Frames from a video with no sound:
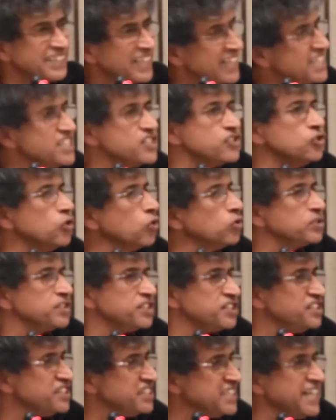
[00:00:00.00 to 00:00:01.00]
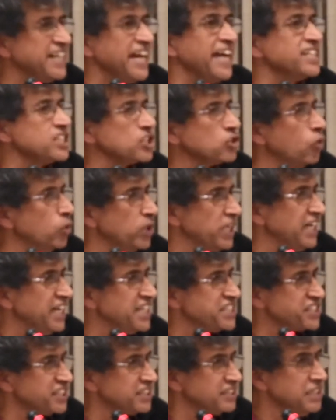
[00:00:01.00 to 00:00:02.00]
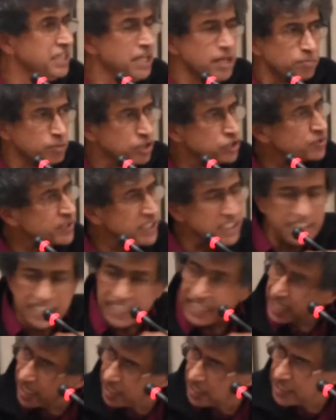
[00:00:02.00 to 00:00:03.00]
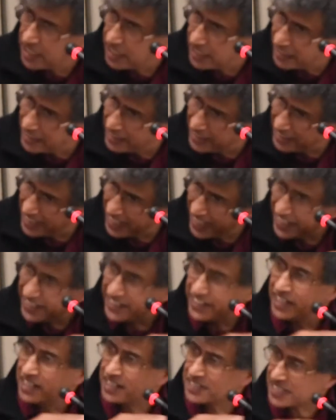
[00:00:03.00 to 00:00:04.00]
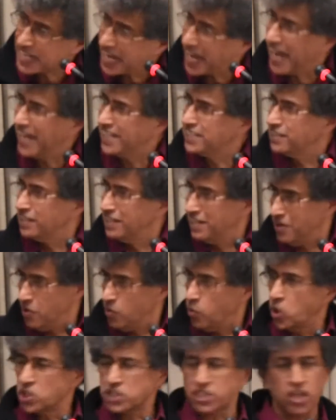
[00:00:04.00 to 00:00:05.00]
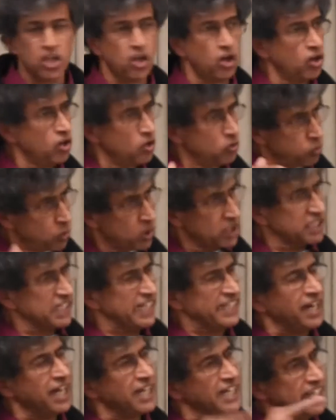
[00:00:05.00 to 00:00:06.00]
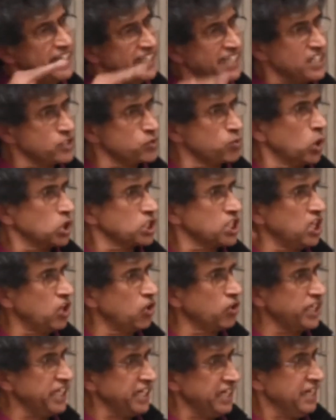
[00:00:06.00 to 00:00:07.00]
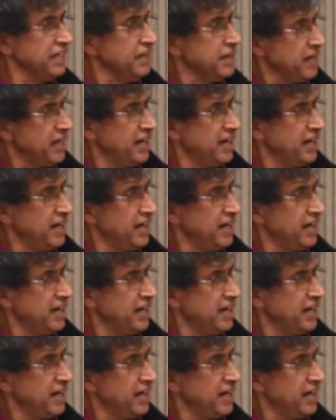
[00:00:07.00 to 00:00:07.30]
there is no direct correlation between canal areas and waterlogging